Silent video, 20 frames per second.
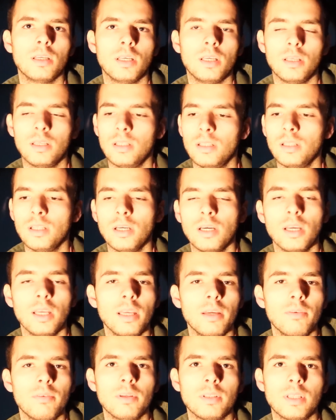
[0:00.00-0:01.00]
So and
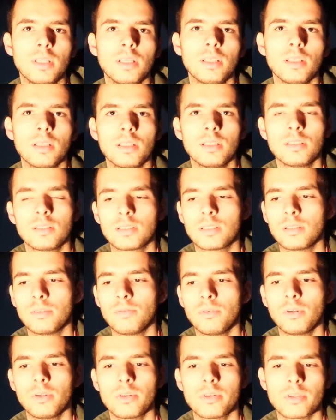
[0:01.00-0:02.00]
everything is
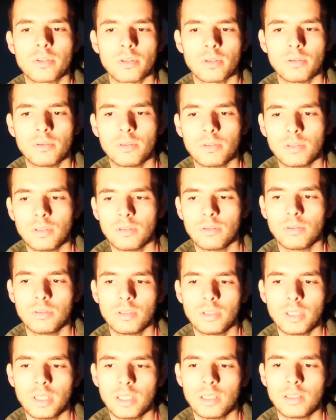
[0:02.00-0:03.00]
washed
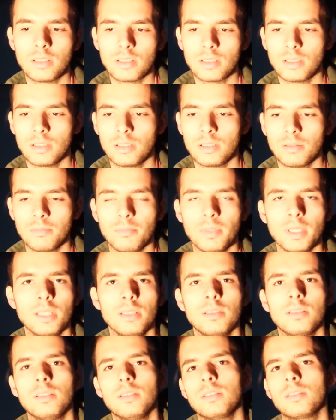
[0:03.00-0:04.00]
on that
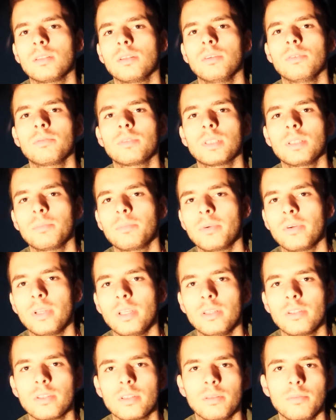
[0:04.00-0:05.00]
basis of
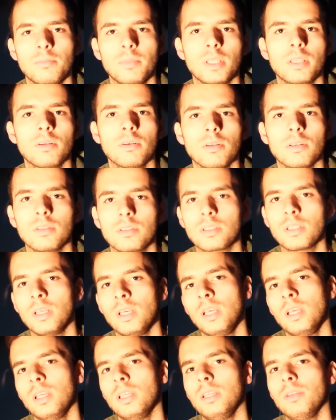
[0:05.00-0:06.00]
separation, because
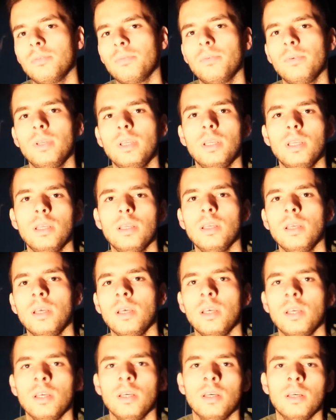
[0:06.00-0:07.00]
if we
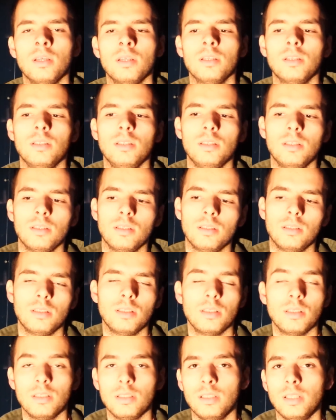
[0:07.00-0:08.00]

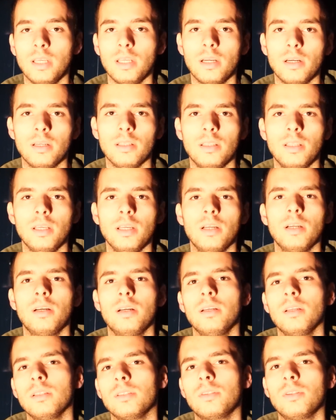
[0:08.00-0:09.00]

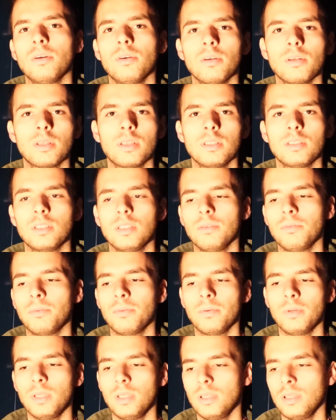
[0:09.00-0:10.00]
their talk is
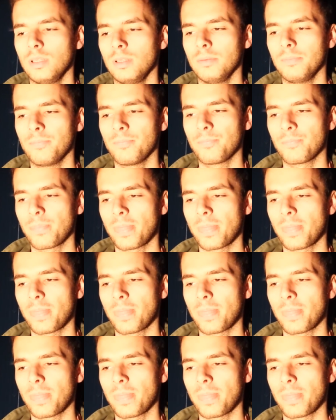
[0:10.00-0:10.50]
if we